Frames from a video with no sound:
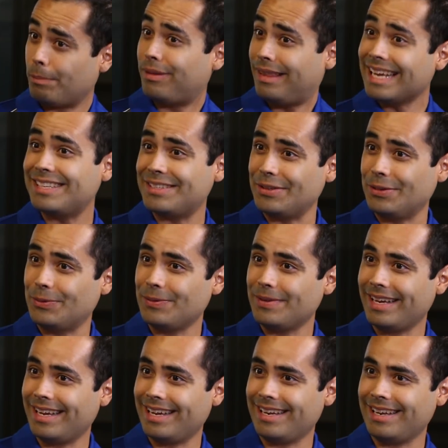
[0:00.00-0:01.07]
replace you
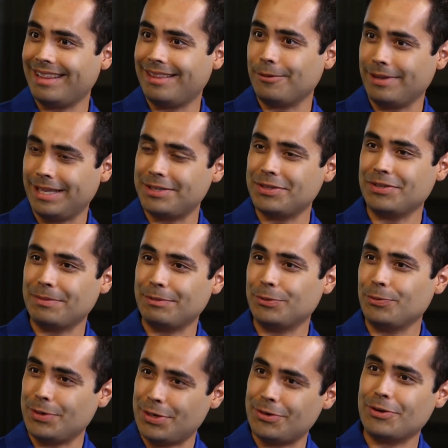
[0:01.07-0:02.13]
in the relationship
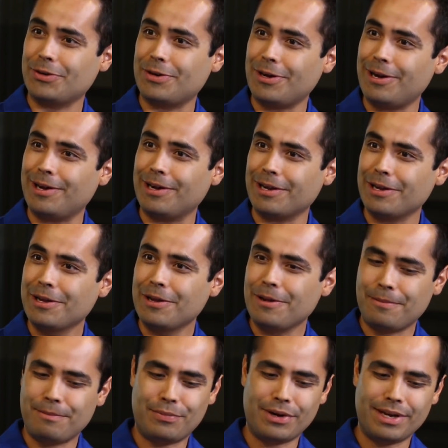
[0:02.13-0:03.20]
between you and your dog,
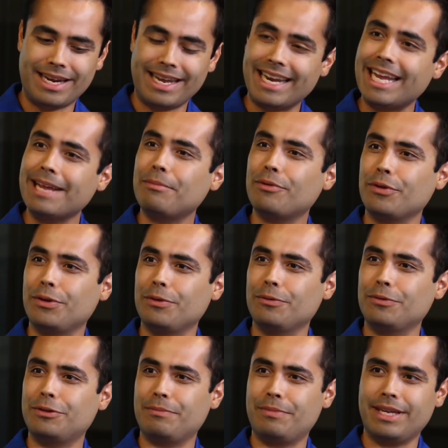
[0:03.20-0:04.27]
but enable
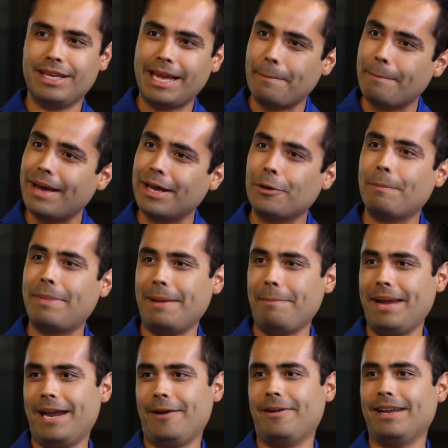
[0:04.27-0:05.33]
you to be a better
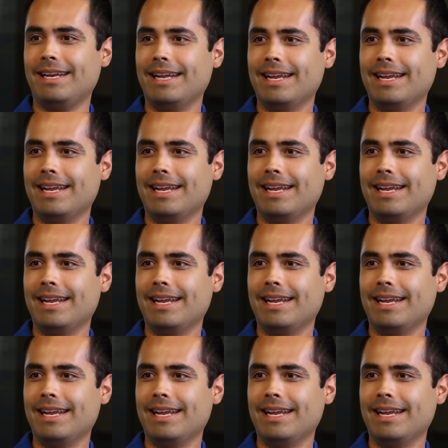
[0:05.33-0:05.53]
pet parent.